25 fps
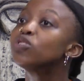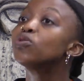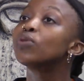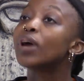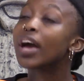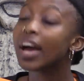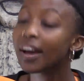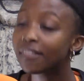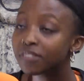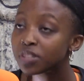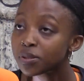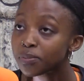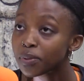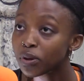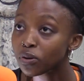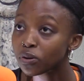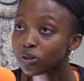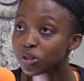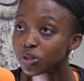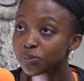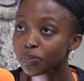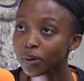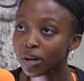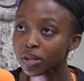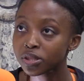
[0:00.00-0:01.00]
You have to be
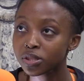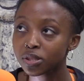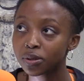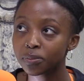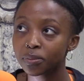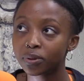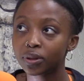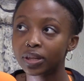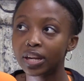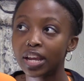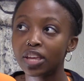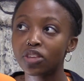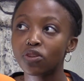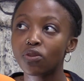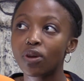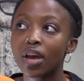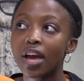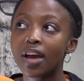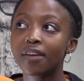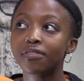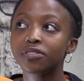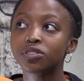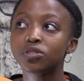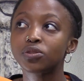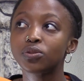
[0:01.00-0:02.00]
responsible, and you
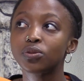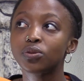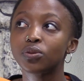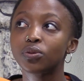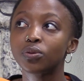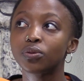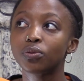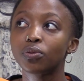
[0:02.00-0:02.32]
have to